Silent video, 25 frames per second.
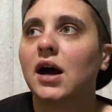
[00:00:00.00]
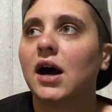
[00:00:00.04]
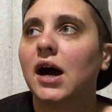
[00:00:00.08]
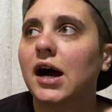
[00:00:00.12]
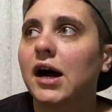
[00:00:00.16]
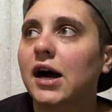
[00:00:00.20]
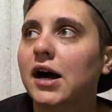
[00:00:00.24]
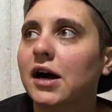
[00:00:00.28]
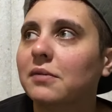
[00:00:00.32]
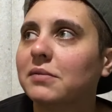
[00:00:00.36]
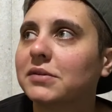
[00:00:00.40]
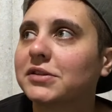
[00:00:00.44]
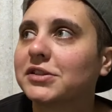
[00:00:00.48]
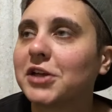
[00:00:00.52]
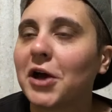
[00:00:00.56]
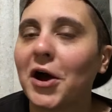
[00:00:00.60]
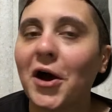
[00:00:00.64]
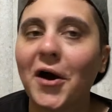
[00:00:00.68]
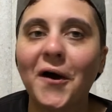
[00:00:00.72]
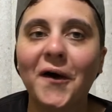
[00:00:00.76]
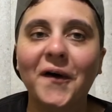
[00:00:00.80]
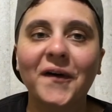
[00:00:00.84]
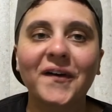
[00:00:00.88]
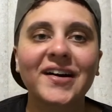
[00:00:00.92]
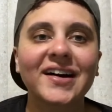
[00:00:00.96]

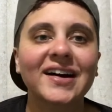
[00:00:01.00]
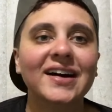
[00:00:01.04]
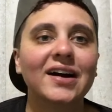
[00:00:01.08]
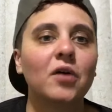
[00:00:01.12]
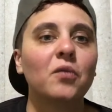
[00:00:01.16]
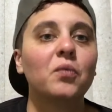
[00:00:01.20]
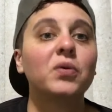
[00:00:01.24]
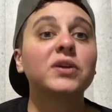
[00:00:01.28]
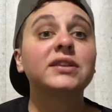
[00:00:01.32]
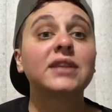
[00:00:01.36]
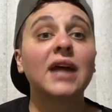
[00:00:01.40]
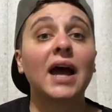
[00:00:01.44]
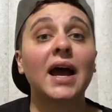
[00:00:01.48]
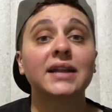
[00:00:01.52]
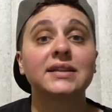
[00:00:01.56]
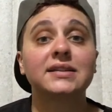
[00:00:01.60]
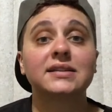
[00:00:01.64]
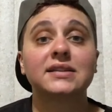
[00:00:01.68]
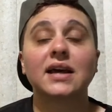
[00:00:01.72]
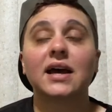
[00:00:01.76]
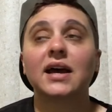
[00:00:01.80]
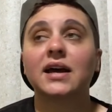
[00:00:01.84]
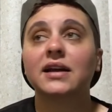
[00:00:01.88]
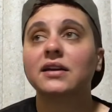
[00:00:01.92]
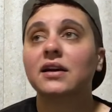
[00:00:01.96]
So with that
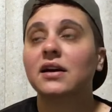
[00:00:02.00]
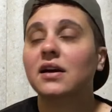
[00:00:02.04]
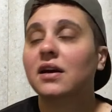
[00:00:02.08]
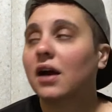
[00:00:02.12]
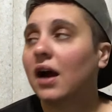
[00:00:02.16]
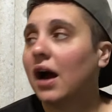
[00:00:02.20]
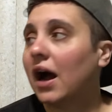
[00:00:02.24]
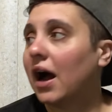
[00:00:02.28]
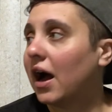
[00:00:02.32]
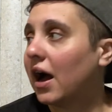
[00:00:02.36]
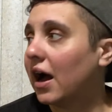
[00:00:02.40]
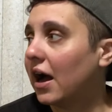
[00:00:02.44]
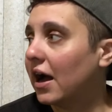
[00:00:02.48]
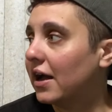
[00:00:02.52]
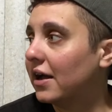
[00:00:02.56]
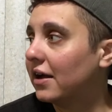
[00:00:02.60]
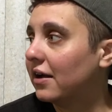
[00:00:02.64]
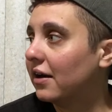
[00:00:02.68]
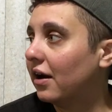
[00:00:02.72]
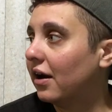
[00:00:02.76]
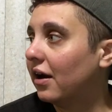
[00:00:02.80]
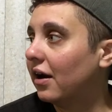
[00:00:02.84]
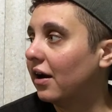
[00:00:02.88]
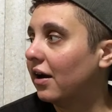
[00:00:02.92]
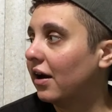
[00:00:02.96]
said,
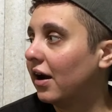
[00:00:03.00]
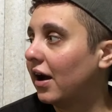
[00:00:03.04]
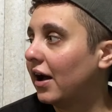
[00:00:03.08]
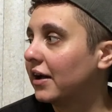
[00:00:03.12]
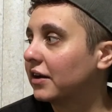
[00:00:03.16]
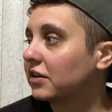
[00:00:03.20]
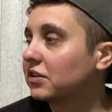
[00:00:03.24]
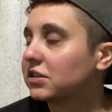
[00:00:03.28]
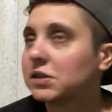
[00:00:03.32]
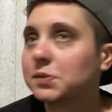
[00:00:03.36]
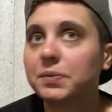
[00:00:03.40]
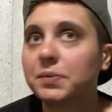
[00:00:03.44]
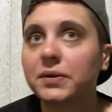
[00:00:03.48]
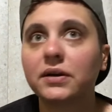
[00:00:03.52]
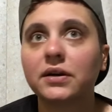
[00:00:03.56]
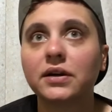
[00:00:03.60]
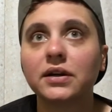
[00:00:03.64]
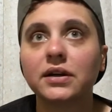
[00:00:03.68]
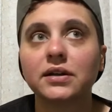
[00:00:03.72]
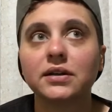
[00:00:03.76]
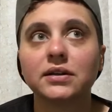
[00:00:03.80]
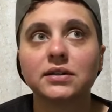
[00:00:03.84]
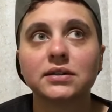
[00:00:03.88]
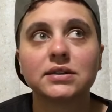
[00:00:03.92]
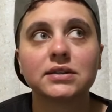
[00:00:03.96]
I
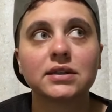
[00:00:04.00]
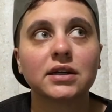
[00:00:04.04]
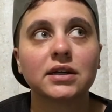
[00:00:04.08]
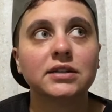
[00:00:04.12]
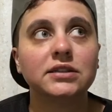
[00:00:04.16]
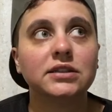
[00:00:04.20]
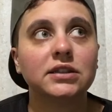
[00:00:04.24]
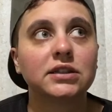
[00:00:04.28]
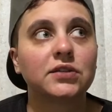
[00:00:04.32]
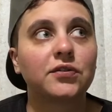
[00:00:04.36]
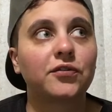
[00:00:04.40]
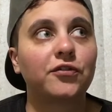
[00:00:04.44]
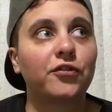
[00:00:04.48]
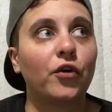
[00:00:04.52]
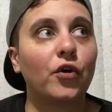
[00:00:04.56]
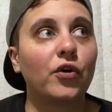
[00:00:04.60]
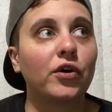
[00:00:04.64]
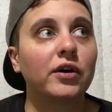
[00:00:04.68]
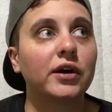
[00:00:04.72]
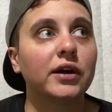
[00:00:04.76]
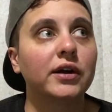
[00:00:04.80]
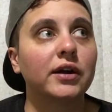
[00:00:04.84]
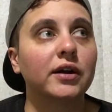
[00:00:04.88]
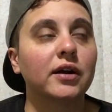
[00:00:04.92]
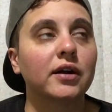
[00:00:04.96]
experienced a
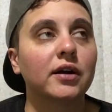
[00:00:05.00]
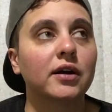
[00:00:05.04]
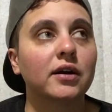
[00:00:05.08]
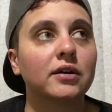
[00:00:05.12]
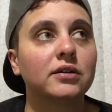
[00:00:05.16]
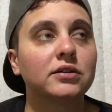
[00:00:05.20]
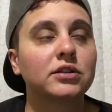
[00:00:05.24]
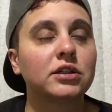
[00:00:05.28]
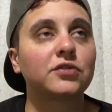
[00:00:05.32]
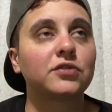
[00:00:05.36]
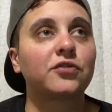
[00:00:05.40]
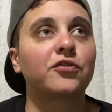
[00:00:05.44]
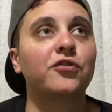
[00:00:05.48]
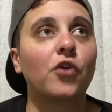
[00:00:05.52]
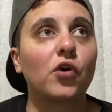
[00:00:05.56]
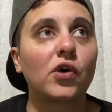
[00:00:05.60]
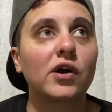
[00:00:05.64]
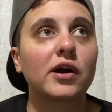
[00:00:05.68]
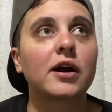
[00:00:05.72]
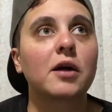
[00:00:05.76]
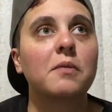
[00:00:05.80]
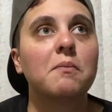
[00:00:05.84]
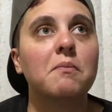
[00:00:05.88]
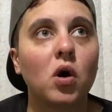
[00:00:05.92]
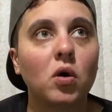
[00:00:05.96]

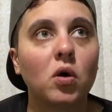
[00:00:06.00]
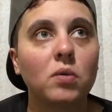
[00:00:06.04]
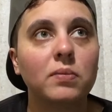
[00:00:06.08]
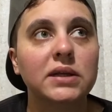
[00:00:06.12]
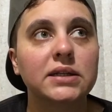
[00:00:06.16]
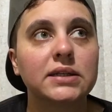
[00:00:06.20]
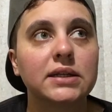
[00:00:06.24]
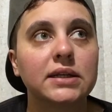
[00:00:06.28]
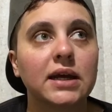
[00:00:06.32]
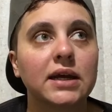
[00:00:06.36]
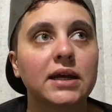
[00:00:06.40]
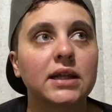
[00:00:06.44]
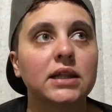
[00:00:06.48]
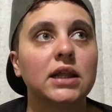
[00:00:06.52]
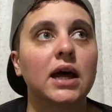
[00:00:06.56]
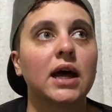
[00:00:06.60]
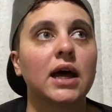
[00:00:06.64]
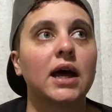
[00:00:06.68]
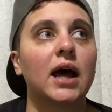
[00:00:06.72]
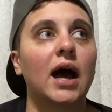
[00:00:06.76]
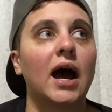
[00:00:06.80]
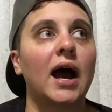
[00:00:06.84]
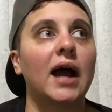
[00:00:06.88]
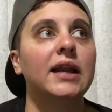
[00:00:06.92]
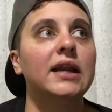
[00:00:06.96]
dysphoric moment today
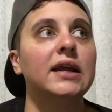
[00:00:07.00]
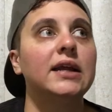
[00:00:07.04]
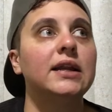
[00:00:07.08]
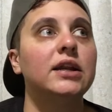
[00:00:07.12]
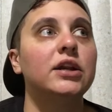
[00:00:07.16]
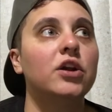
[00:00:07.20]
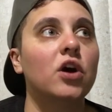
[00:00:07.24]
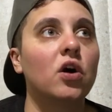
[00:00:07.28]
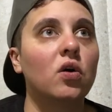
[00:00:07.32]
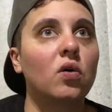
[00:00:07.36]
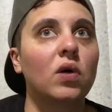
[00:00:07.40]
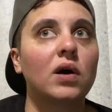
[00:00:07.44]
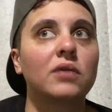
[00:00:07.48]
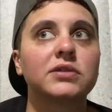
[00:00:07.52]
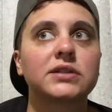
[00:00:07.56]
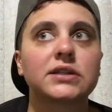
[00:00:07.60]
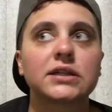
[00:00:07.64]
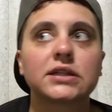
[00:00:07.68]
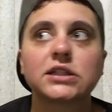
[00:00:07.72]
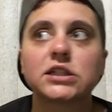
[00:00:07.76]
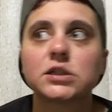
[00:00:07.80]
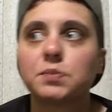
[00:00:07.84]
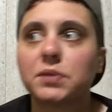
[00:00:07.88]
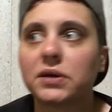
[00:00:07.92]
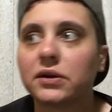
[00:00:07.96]
that I didn't know I was
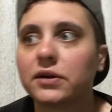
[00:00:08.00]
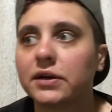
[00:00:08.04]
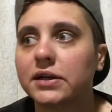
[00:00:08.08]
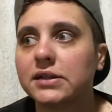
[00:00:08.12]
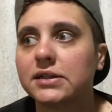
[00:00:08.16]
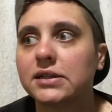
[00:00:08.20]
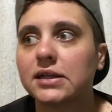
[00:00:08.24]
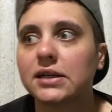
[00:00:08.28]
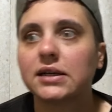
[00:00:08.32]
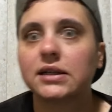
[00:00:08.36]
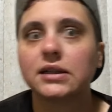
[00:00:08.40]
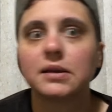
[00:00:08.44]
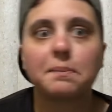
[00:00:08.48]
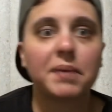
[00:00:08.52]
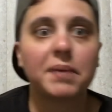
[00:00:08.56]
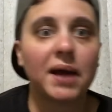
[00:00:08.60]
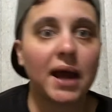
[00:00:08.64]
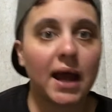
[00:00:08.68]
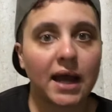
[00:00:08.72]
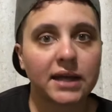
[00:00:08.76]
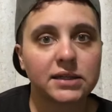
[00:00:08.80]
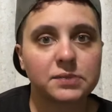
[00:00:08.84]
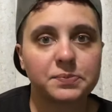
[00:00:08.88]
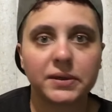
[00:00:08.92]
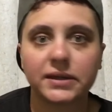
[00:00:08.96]
experiencing in the
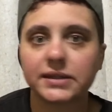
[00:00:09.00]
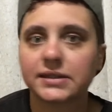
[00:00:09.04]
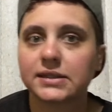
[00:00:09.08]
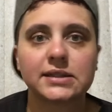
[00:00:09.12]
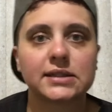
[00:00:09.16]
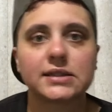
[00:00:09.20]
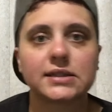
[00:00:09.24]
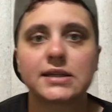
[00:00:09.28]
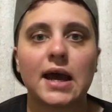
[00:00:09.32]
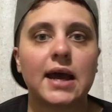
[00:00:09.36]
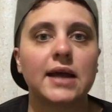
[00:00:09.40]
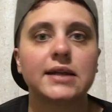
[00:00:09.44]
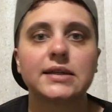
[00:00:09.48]
past, because this is